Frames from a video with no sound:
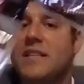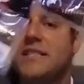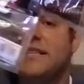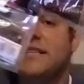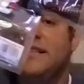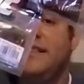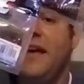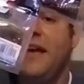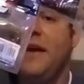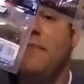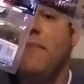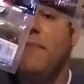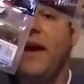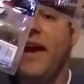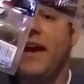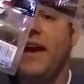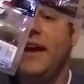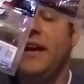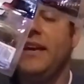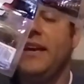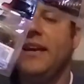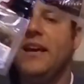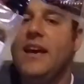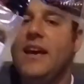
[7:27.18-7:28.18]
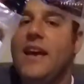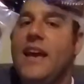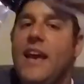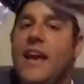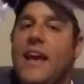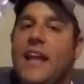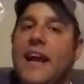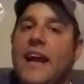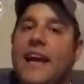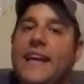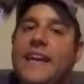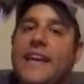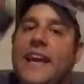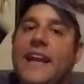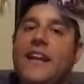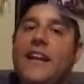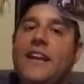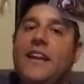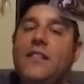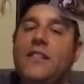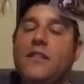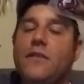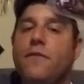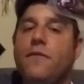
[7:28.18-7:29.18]
that they make, and I get
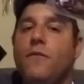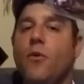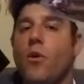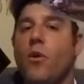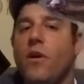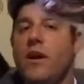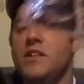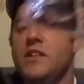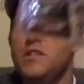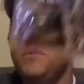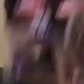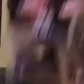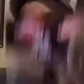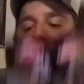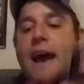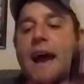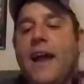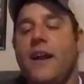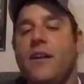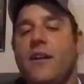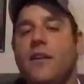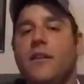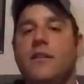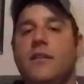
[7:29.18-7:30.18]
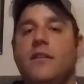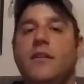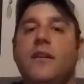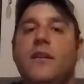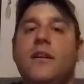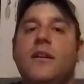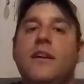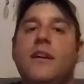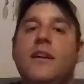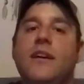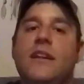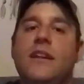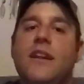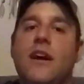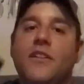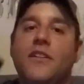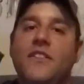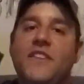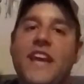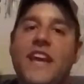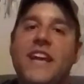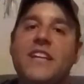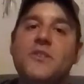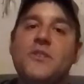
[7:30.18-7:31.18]
it in the 4-inch pattern. Now,
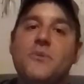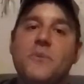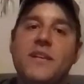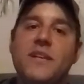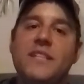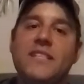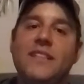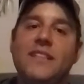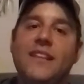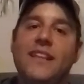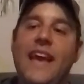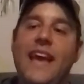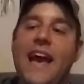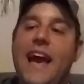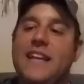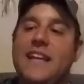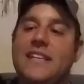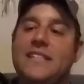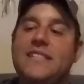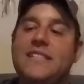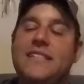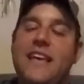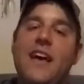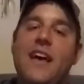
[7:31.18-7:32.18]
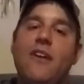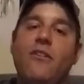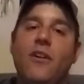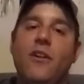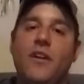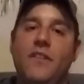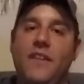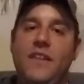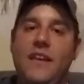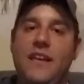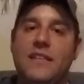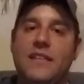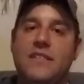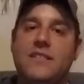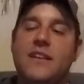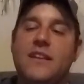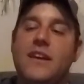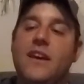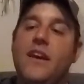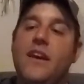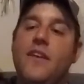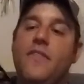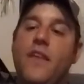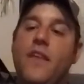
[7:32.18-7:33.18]
Dick's recently had a sale on these.
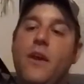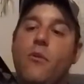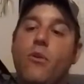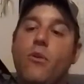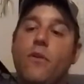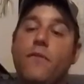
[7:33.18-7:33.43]
They were